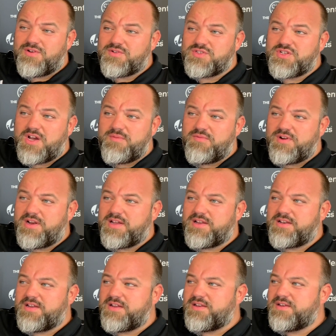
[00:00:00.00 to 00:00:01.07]
long time really,
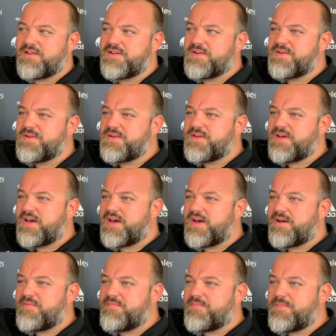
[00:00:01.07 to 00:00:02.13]
and, and
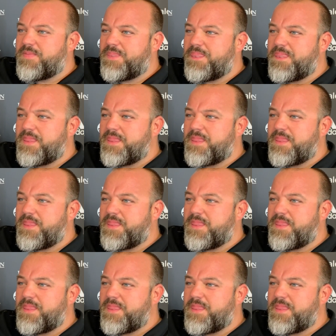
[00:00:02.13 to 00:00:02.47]
um,